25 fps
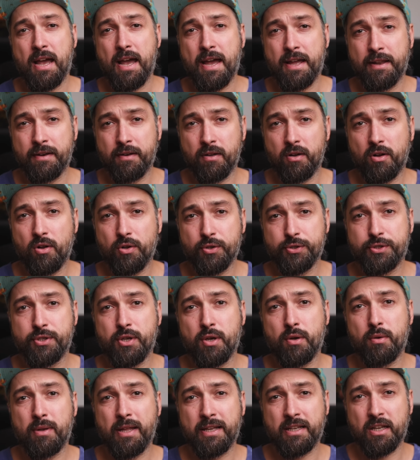and
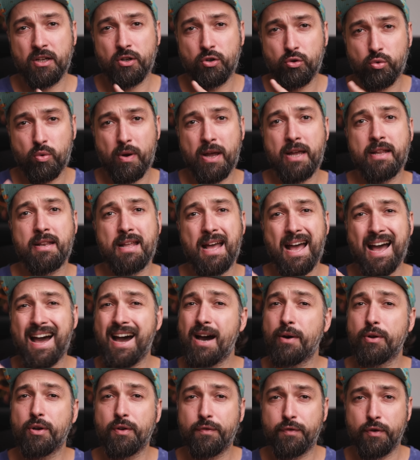also like a great
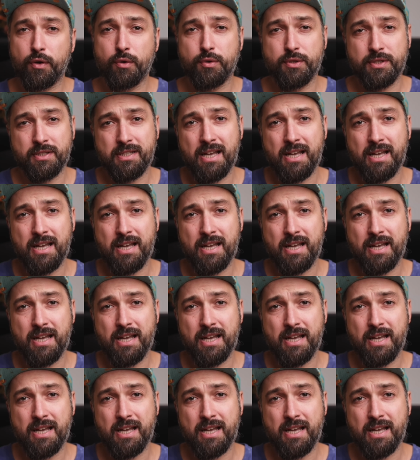autofocus